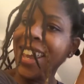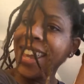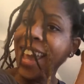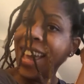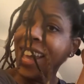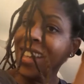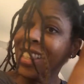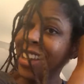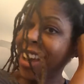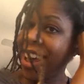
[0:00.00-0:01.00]
yeah,
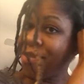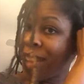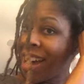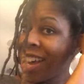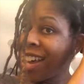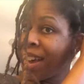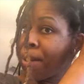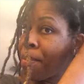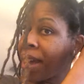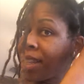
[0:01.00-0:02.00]
so I have my
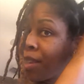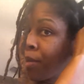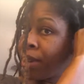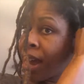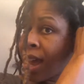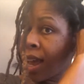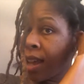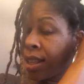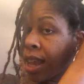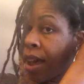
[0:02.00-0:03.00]
Bantu
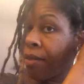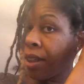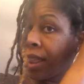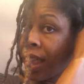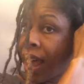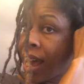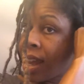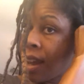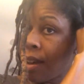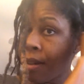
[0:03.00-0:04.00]
knots. I have a lot
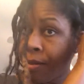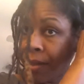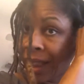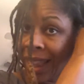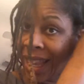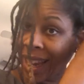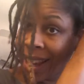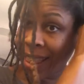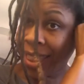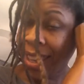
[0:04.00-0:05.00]
of
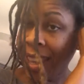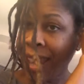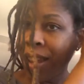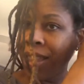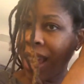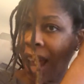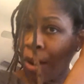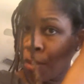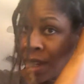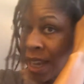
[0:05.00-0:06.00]
length that I
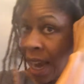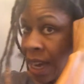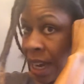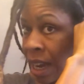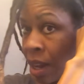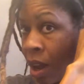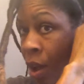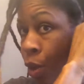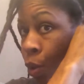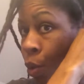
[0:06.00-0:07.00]
retained, and
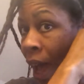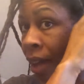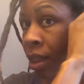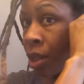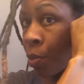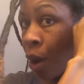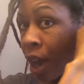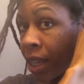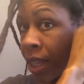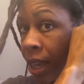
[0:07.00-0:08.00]
throughout this
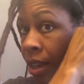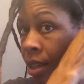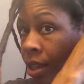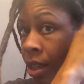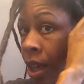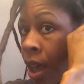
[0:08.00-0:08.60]
process,